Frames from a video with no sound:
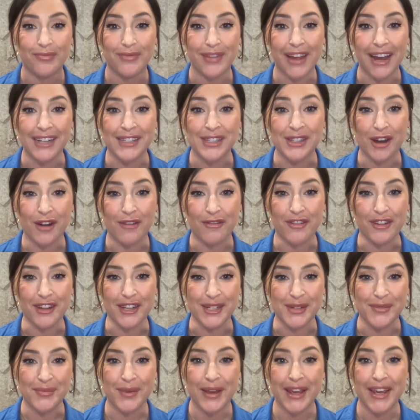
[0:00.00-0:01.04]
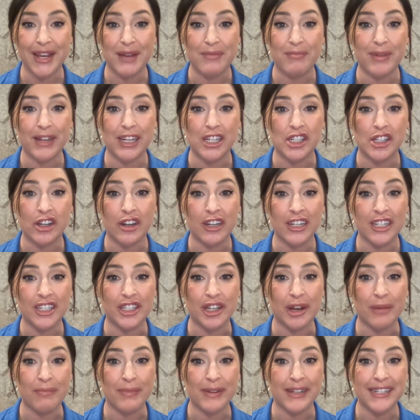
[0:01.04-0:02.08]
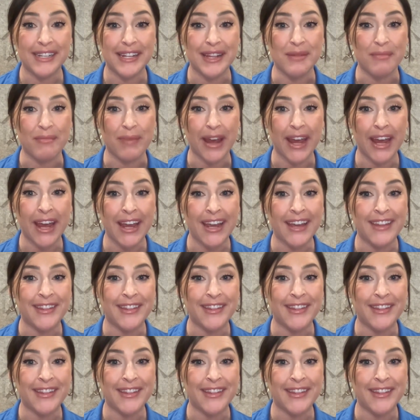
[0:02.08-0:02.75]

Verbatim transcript: That's all for this week. Be sure to jump into the pit